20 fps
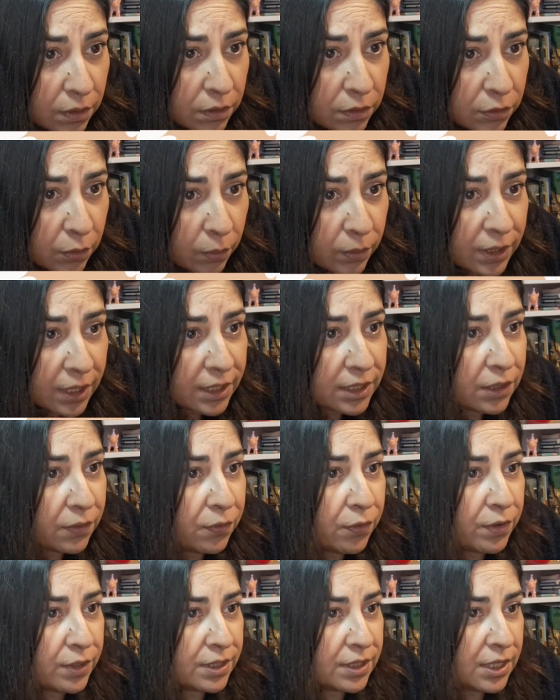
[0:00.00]
Don't Let the
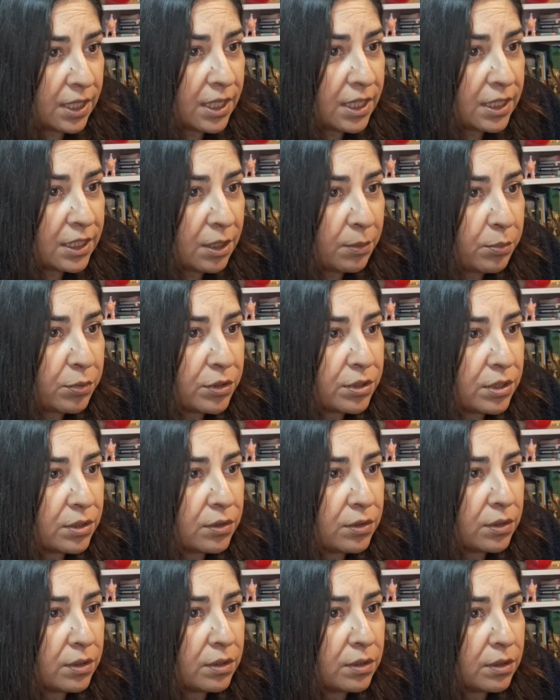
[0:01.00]
Force In, The
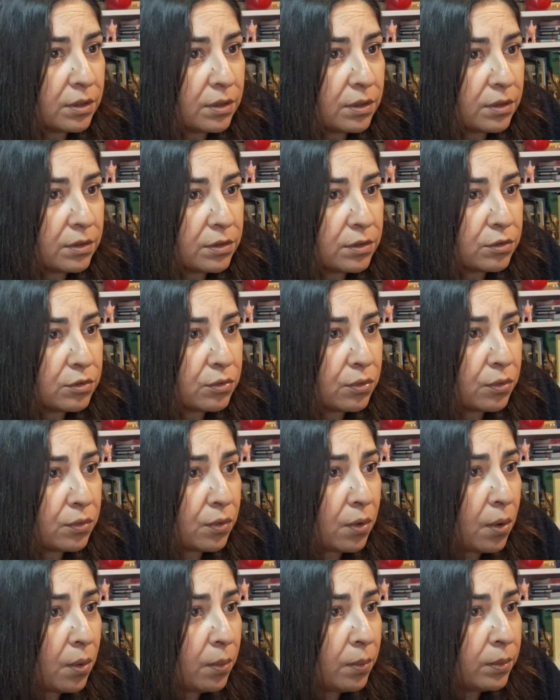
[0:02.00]
Prisoner's
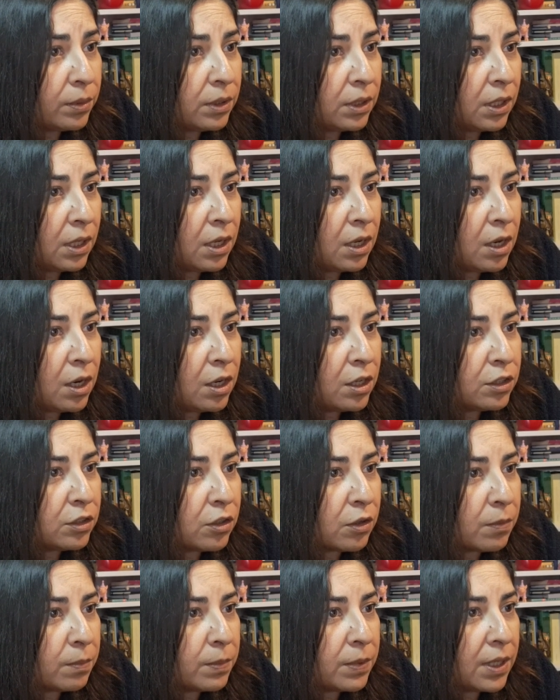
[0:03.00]
Throne,
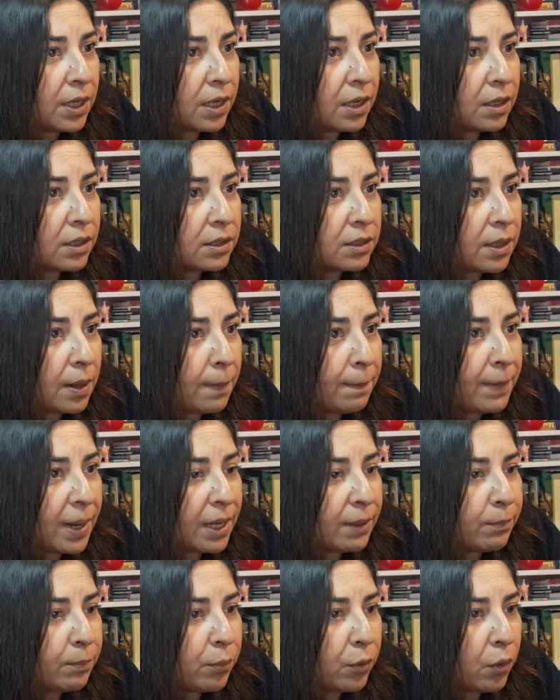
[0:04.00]
Your Blood,
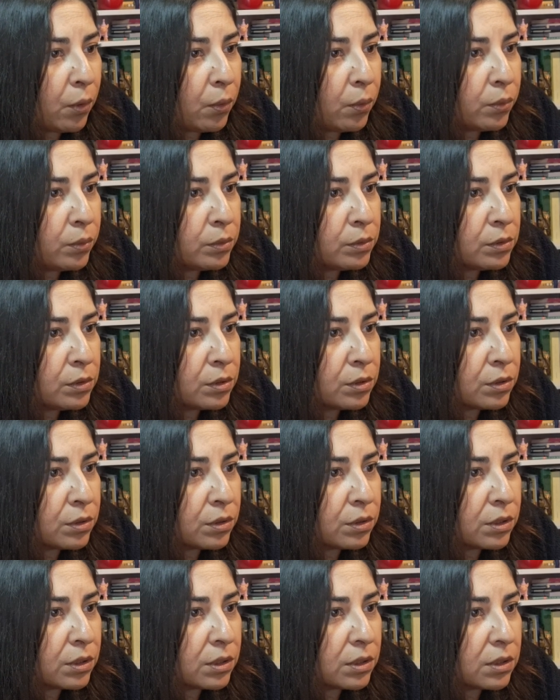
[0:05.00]
My Bones,
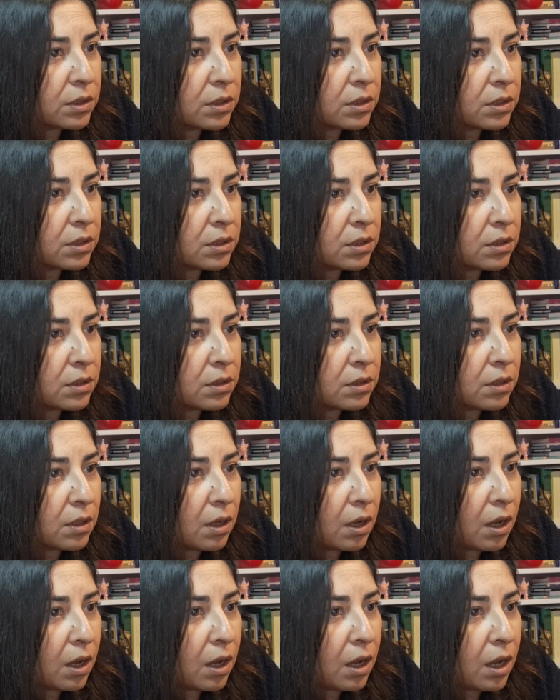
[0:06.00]

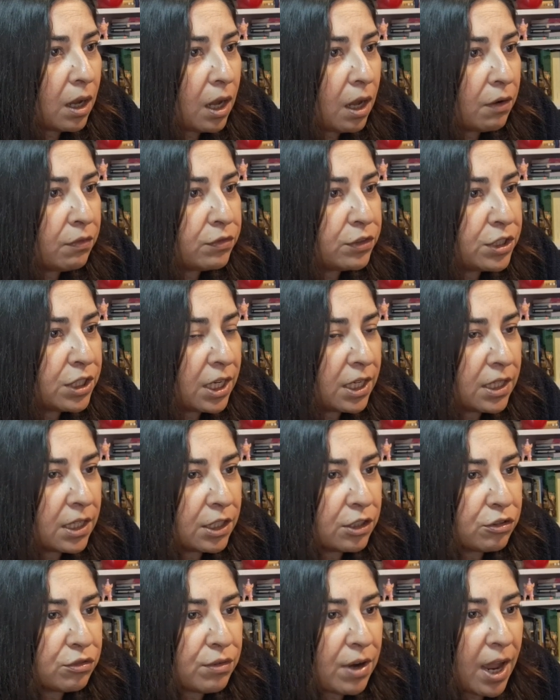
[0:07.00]
Of Jade
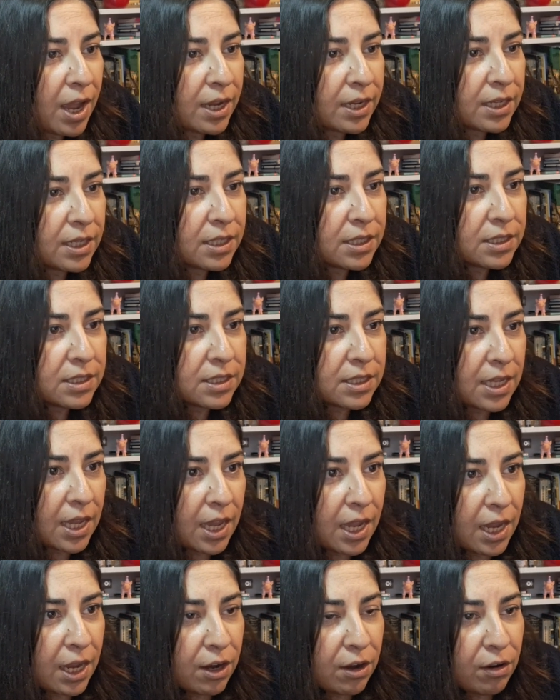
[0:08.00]
and Dragons,
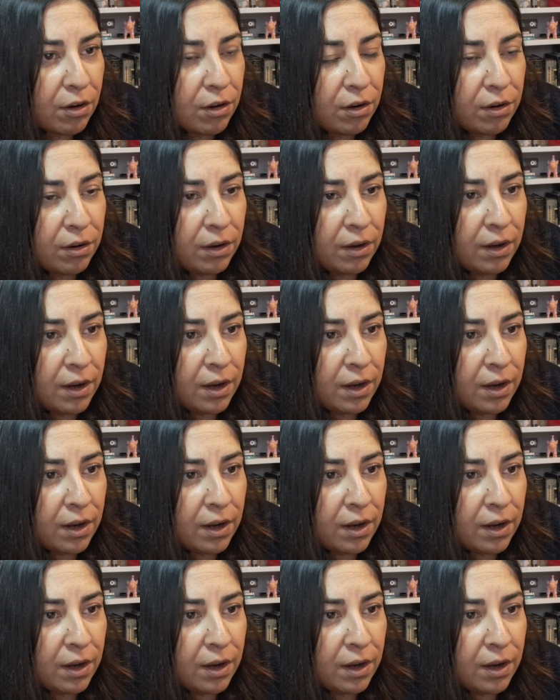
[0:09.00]
Air,